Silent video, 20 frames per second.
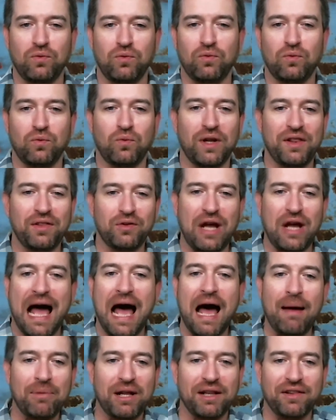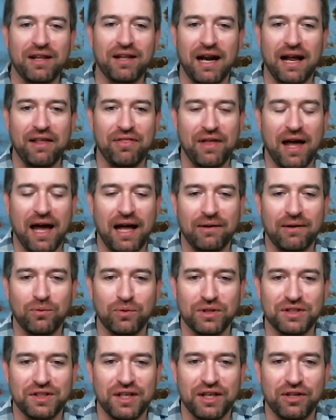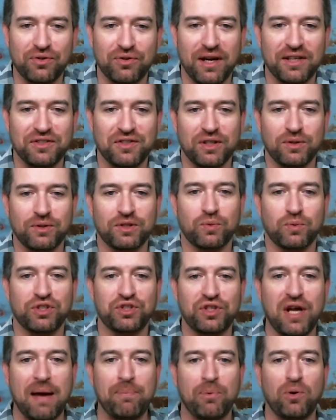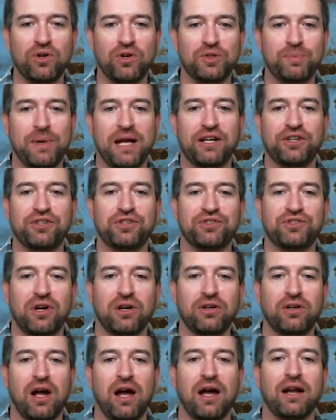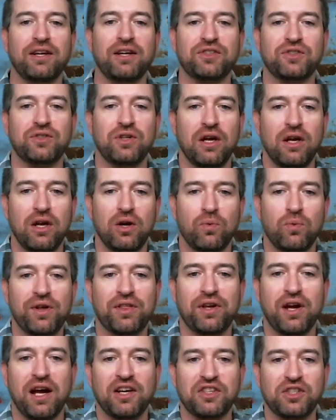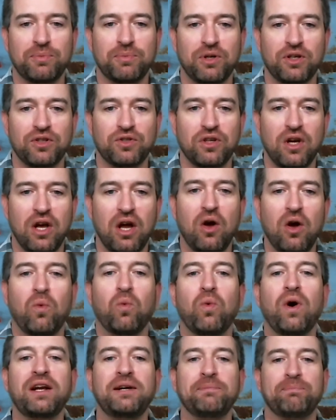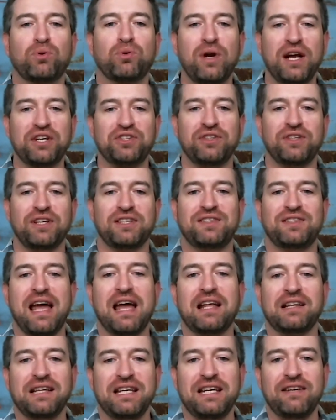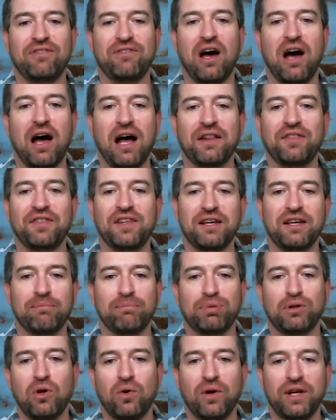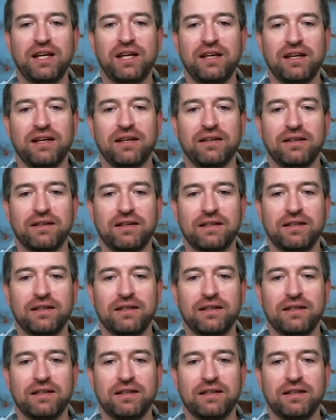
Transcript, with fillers: one comment that i thought was interesting was when shop owners managers aren't honest with customers what impression does that leave on the employee